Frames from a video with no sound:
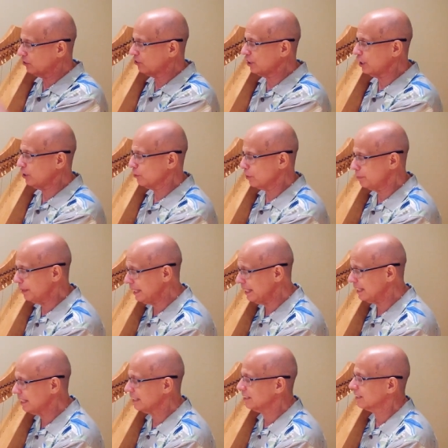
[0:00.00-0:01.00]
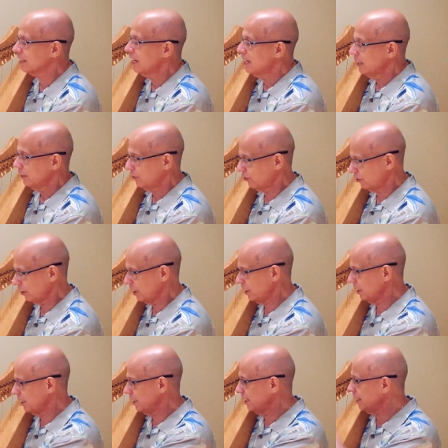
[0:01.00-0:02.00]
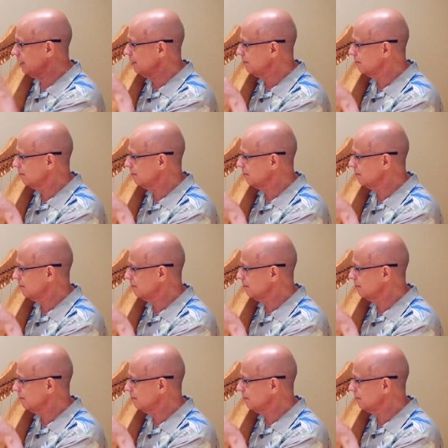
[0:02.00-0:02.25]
C. Repeat it. C,